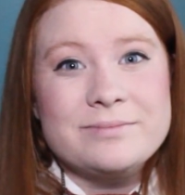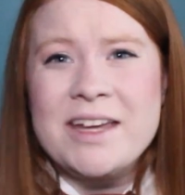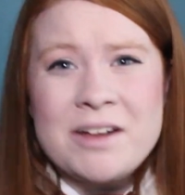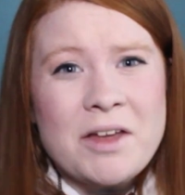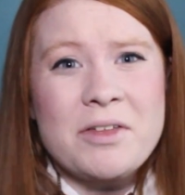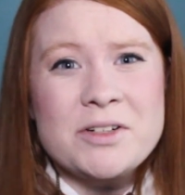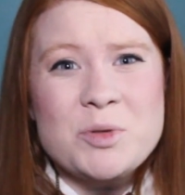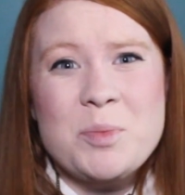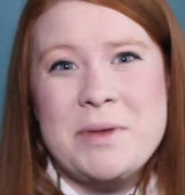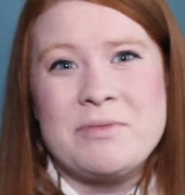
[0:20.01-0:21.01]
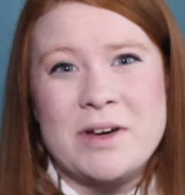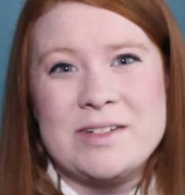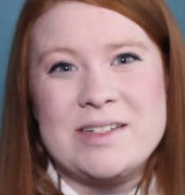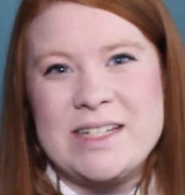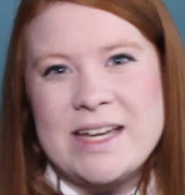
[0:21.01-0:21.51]
And I thought it would be
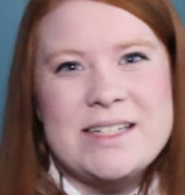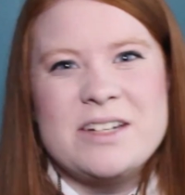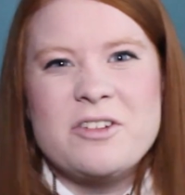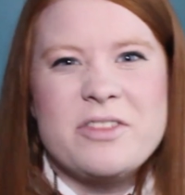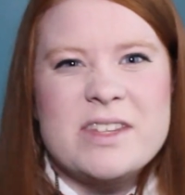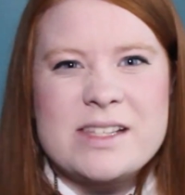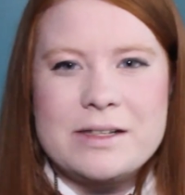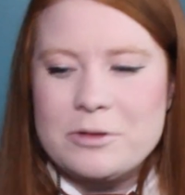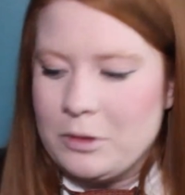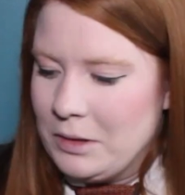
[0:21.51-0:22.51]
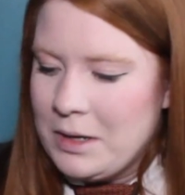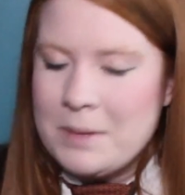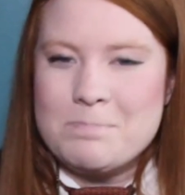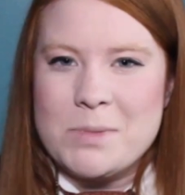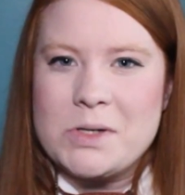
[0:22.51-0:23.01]
fun to get in on this little
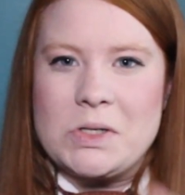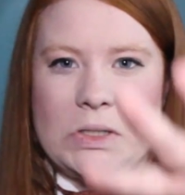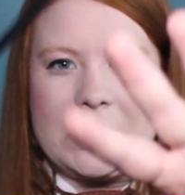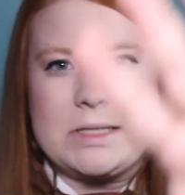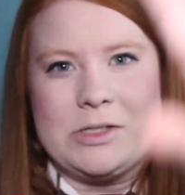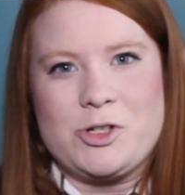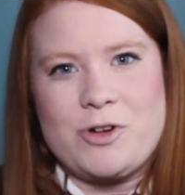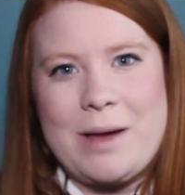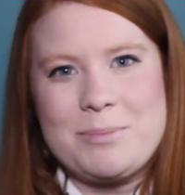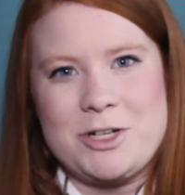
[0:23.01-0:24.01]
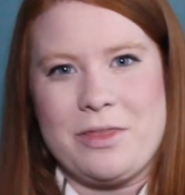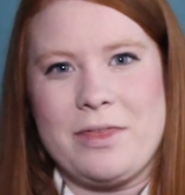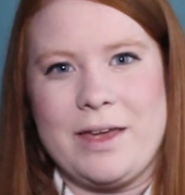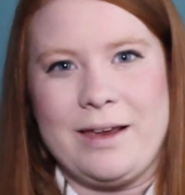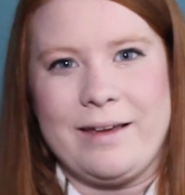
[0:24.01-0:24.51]
muggle contraption
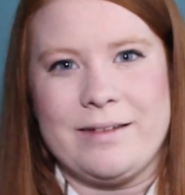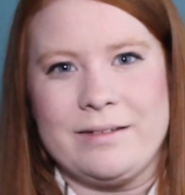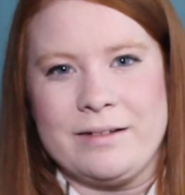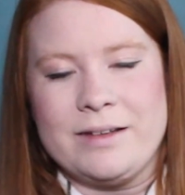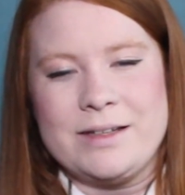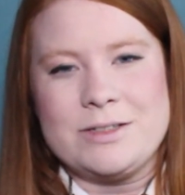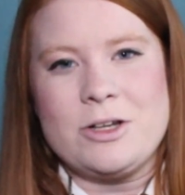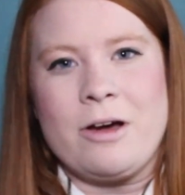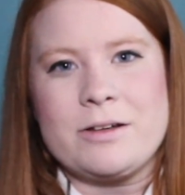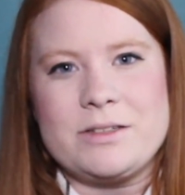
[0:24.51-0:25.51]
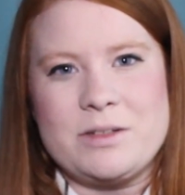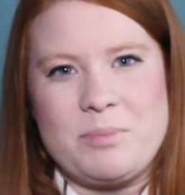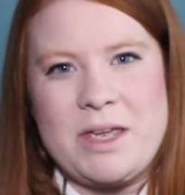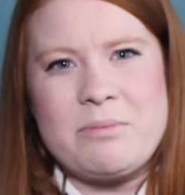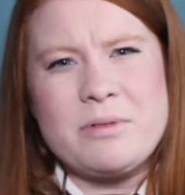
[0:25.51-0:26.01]
thing and talk to
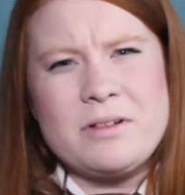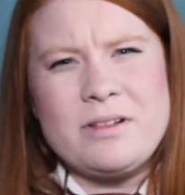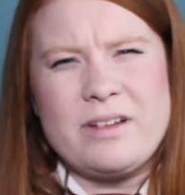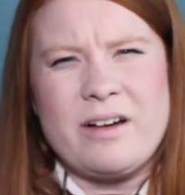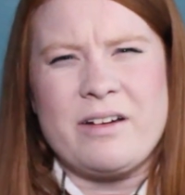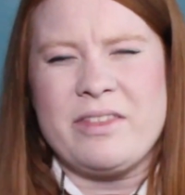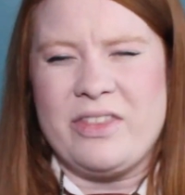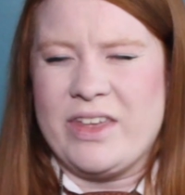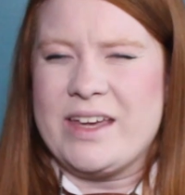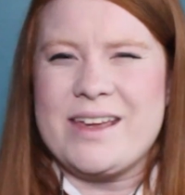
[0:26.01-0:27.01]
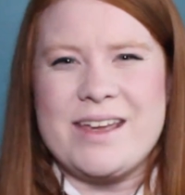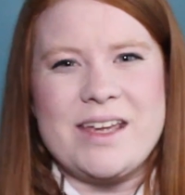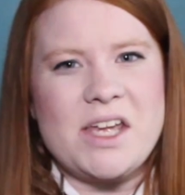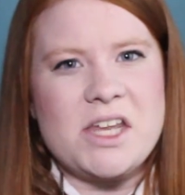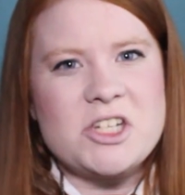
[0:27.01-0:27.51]
people on the
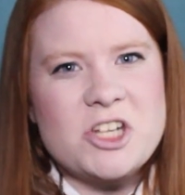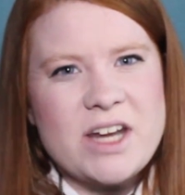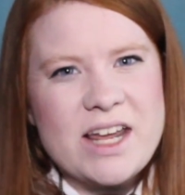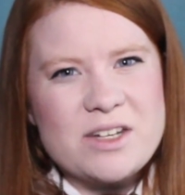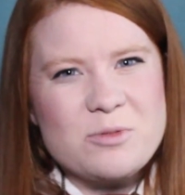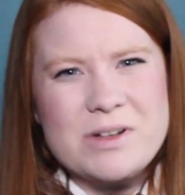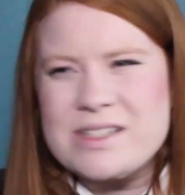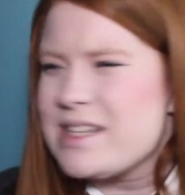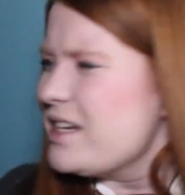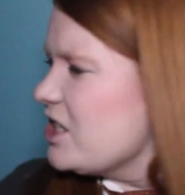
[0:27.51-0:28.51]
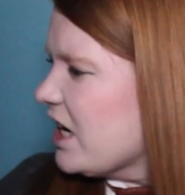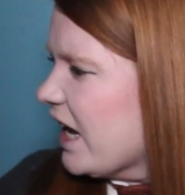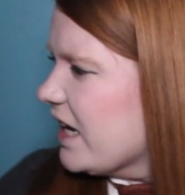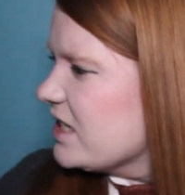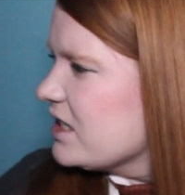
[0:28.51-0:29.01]
internet. What's the internet?